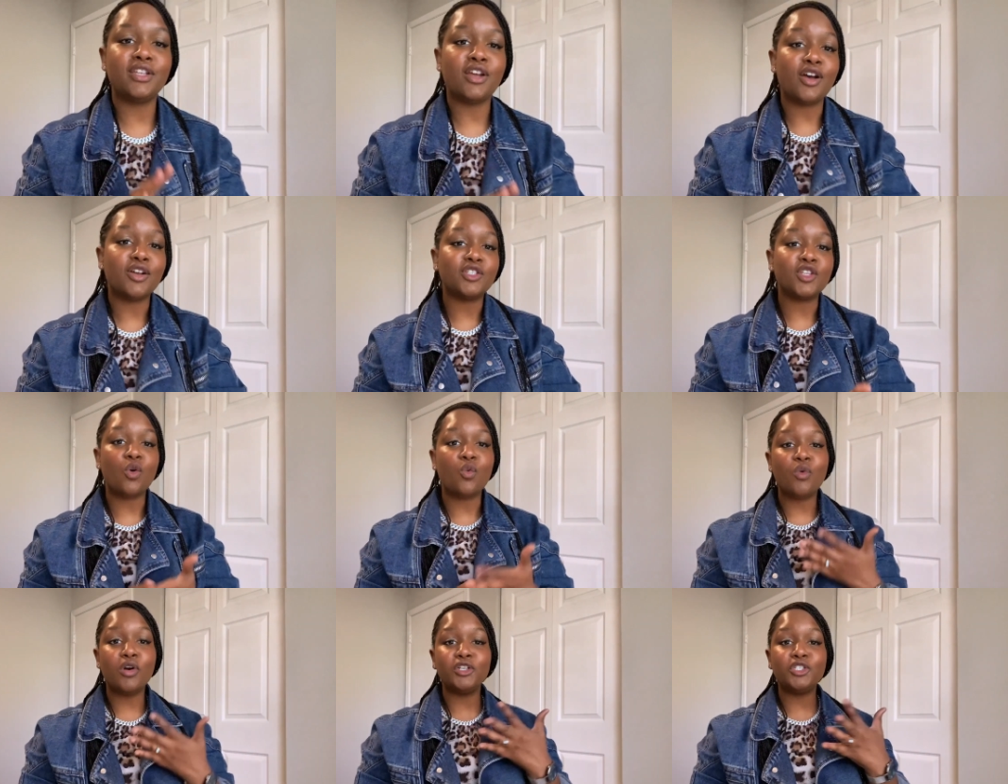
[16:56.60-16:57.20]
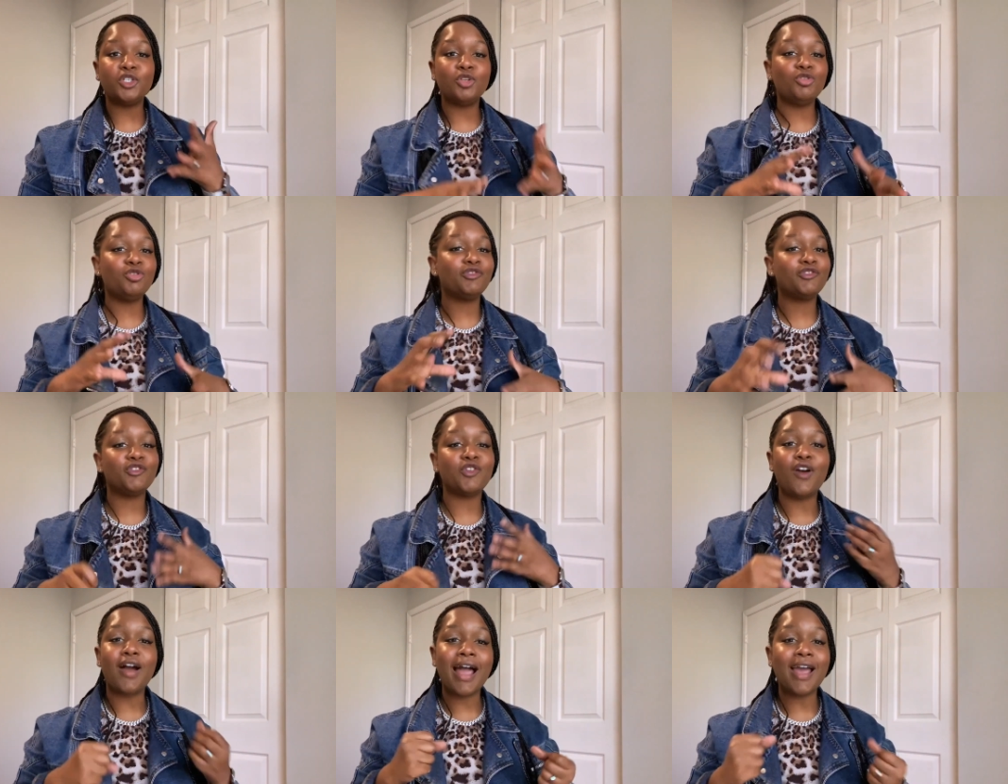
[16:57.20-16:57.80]
y'all. So once you've
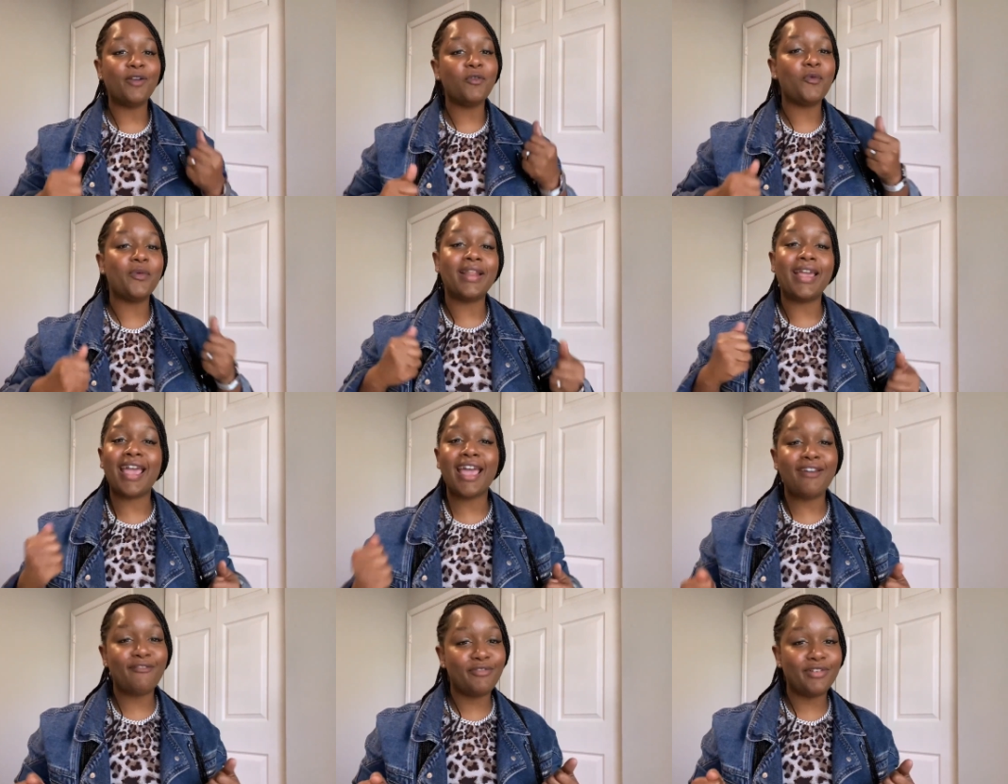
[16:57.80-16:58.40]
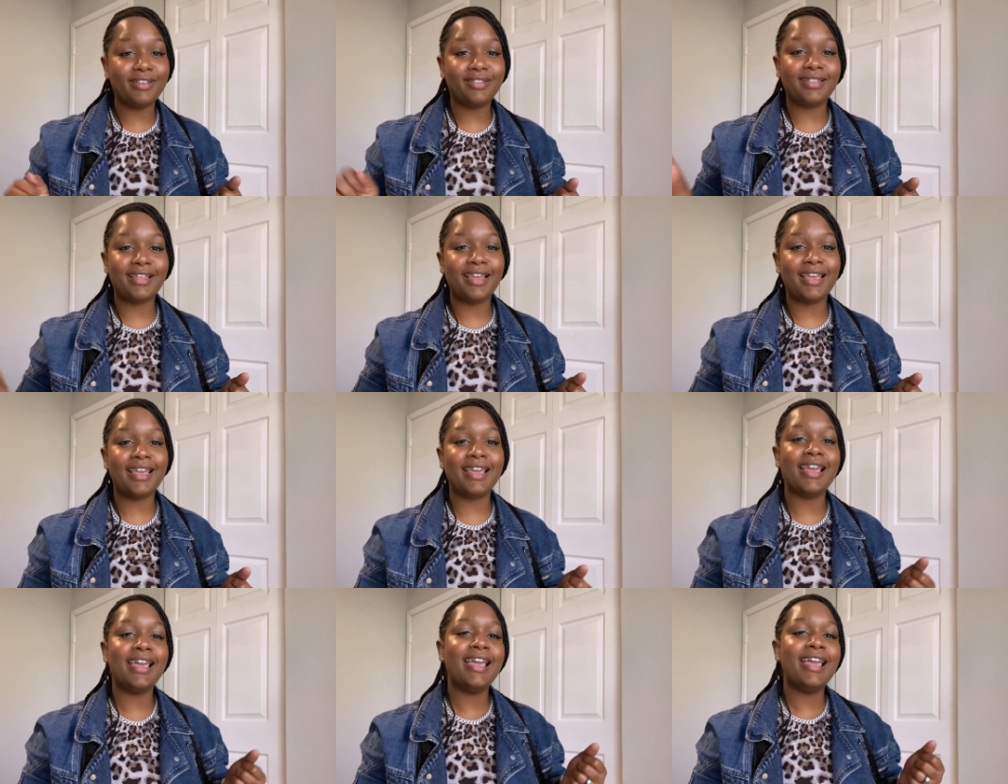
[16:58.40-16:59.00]
tried on
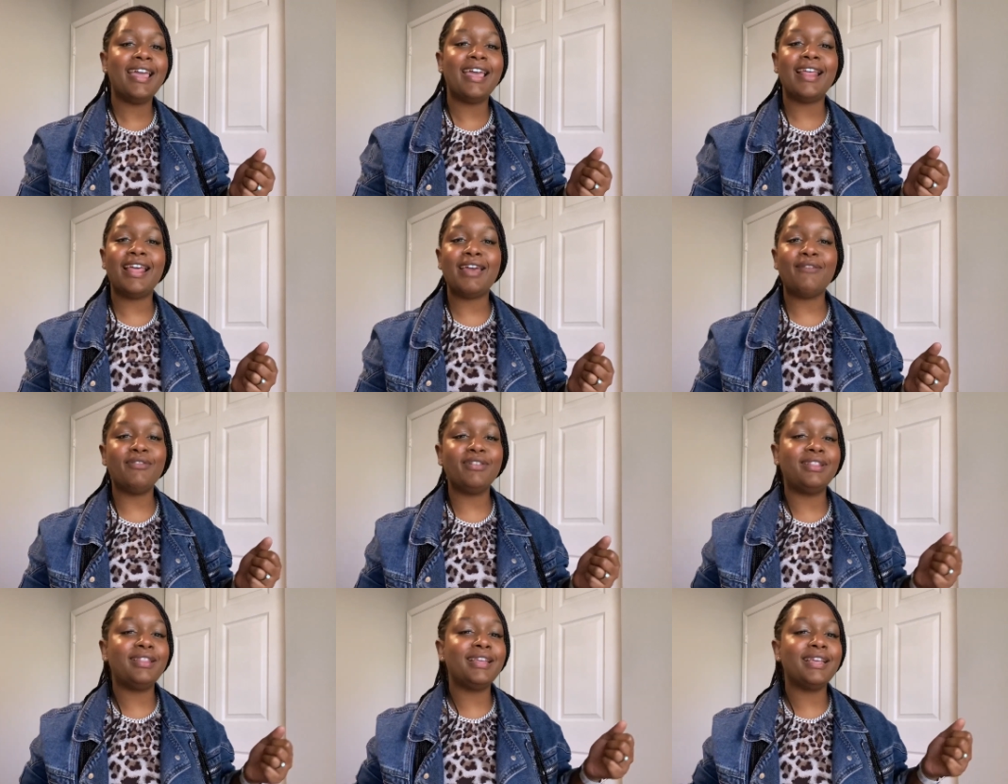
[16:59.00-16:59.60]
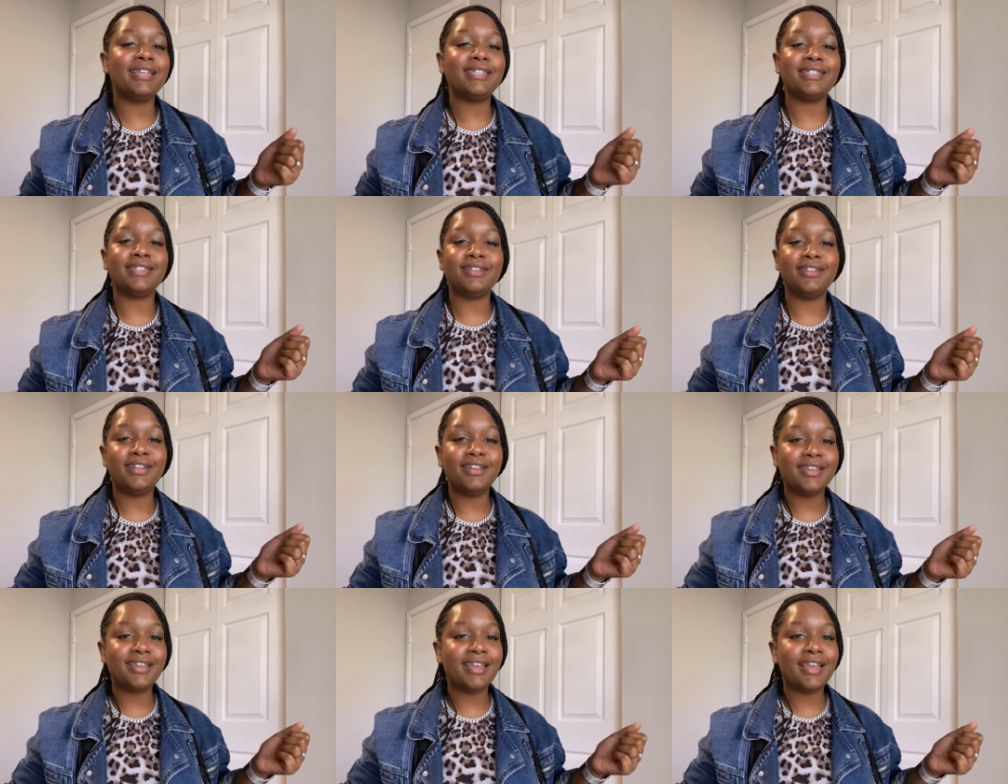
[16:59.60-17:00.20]
everything and everything is
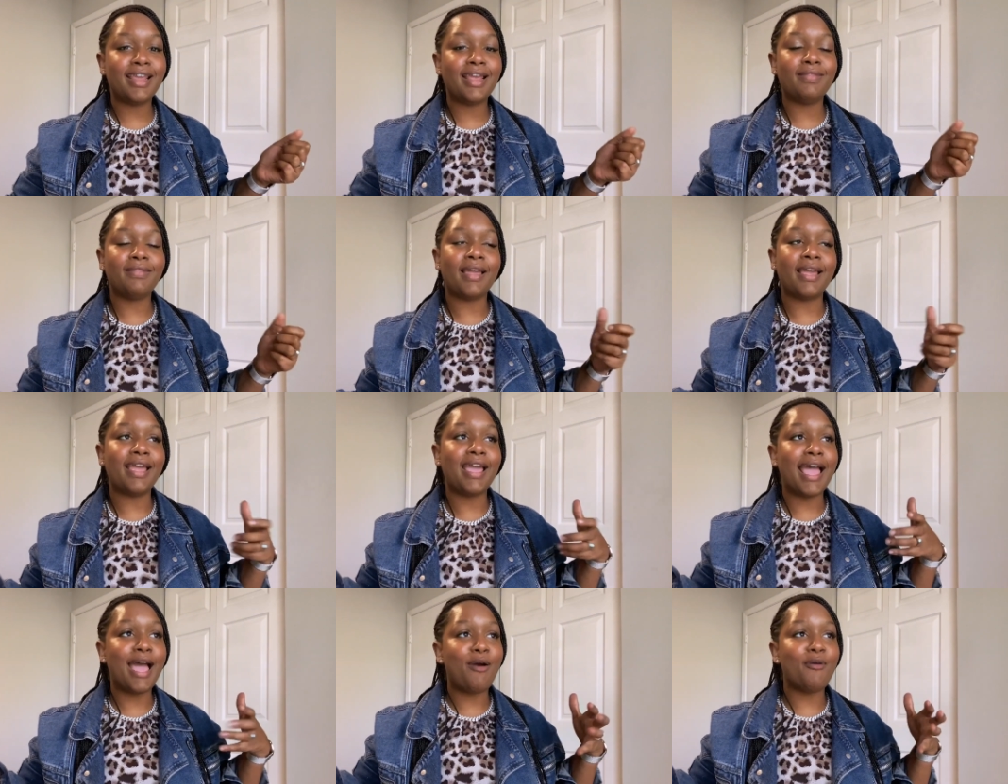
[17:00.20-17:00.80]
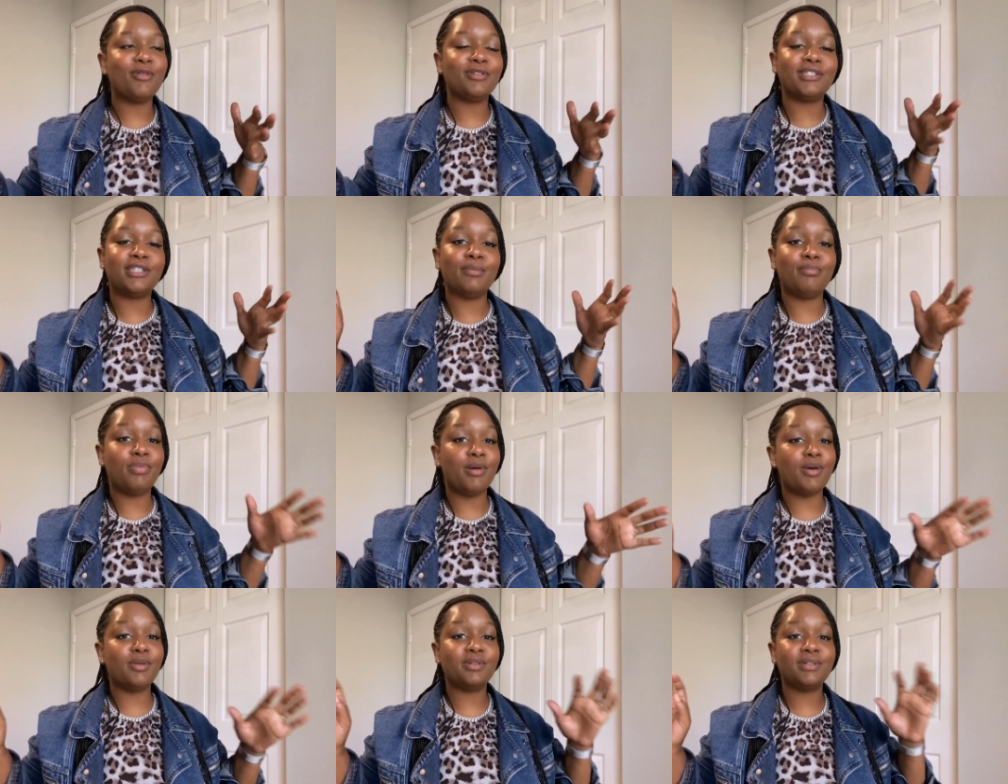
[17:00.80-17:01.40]
looking like how it's
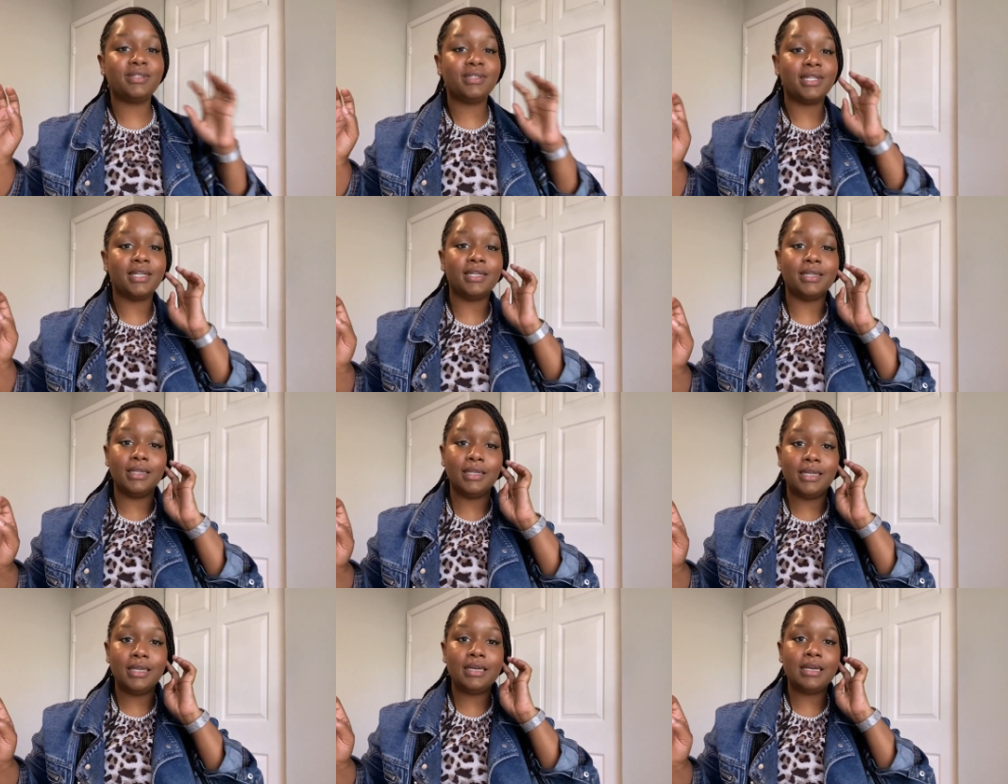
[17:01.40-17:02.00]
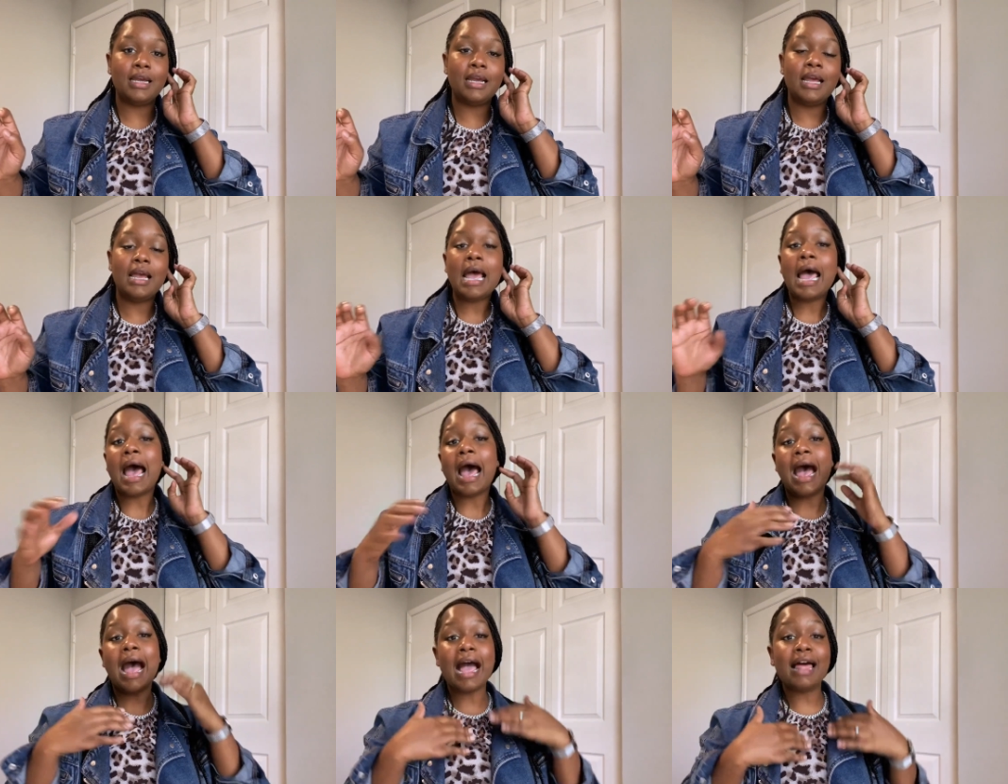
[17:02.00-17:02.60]
supposed to look,
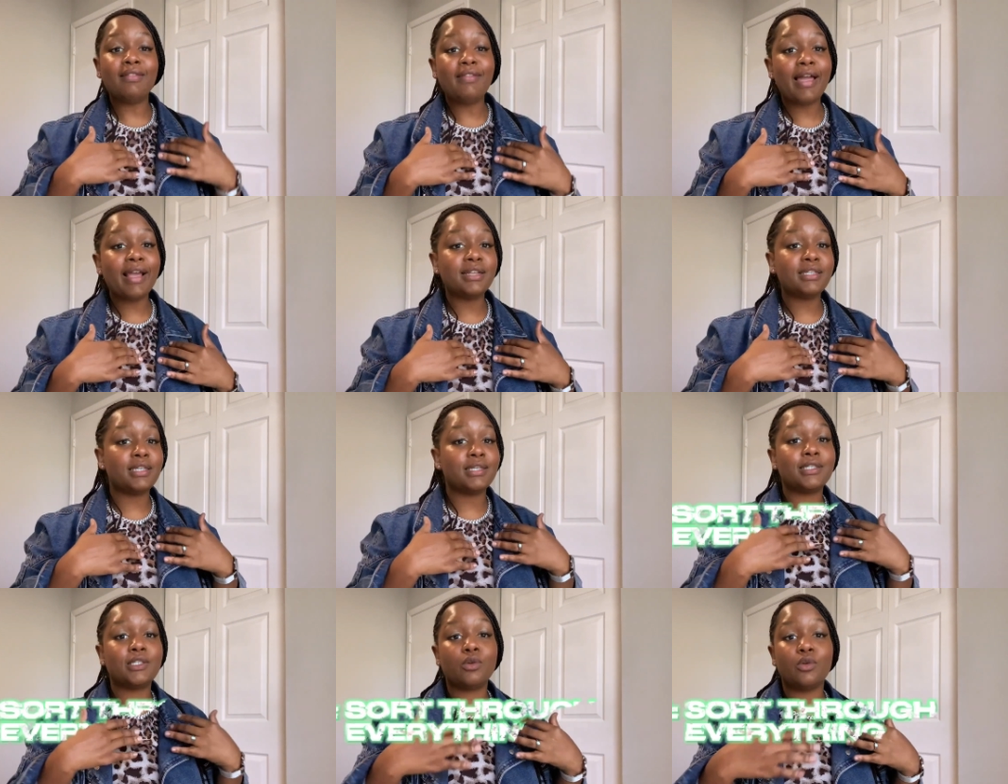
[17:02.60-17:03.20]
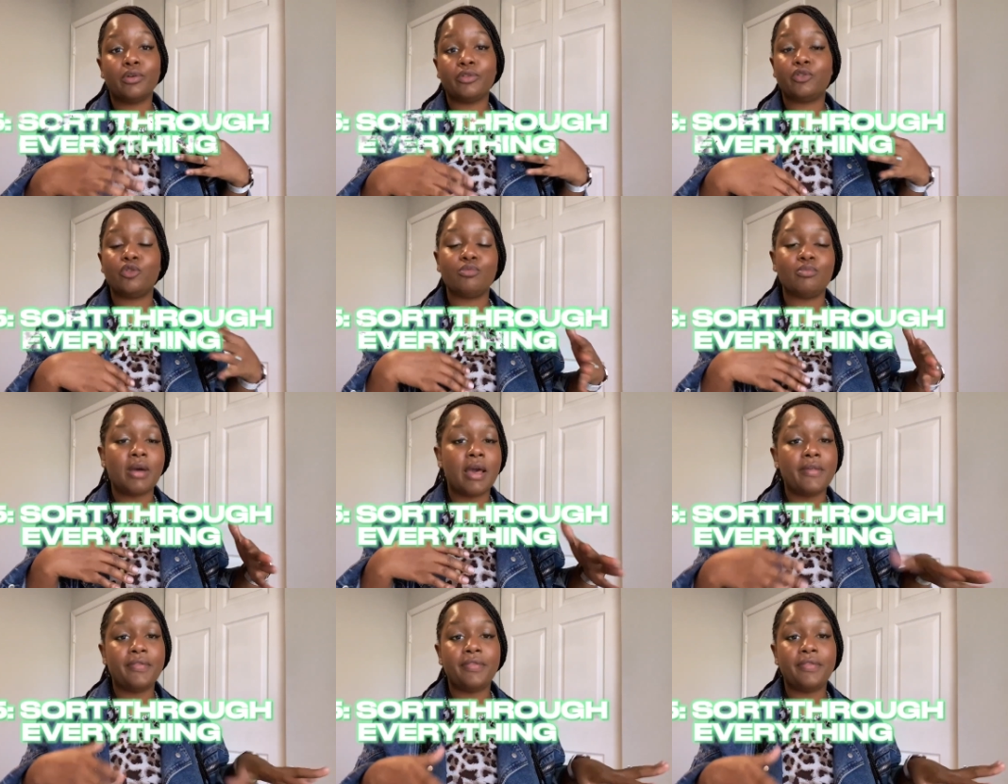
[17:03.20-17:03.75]
I like to sort through my